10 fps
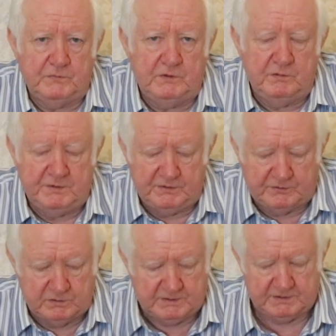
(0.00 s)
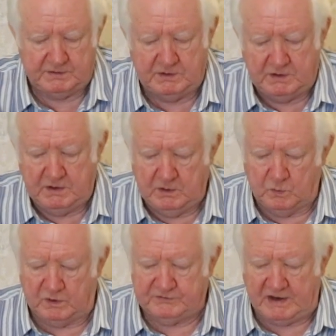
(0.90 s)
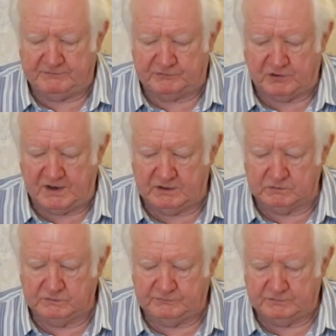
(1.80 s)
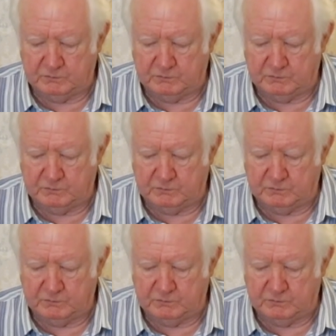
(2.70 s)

You've been through it. Watch out for triangles.